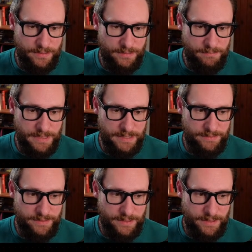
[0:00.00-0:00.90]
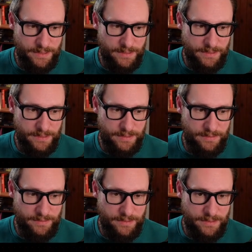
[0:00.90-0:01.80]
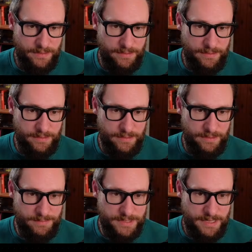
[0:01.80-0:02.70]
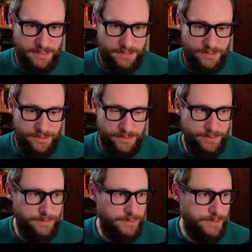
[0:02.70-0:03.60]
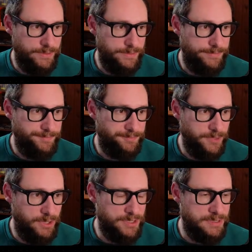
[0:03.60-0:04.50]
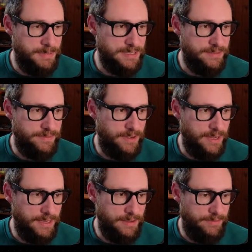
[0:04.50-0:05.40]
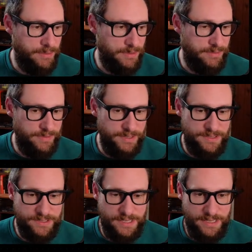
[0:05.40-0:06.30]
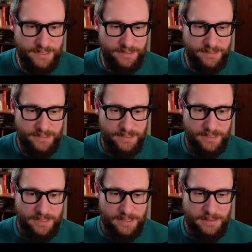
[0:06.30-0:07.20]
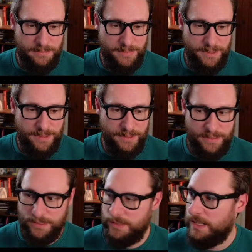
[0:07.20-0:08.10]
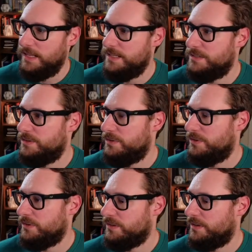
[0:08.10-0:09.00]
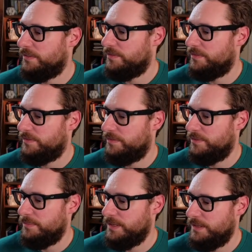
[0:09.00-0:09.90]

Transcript: Magnific. Upscale of 2. You can specify a few other features here, but that is good enough for me.